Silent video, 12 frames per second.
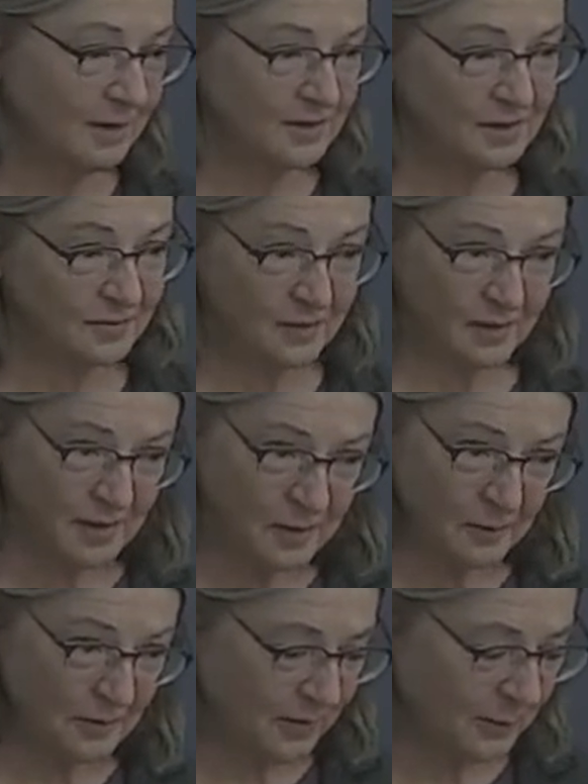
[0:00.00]
as if
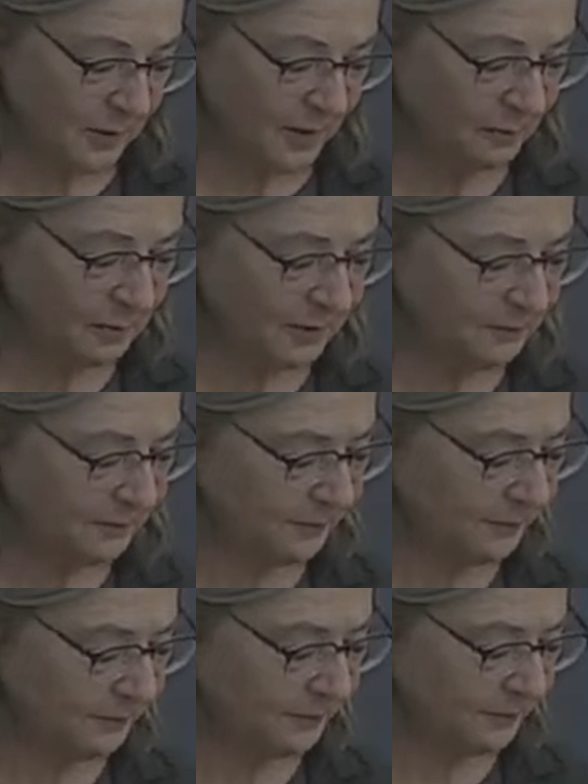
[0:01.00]
they were the problem.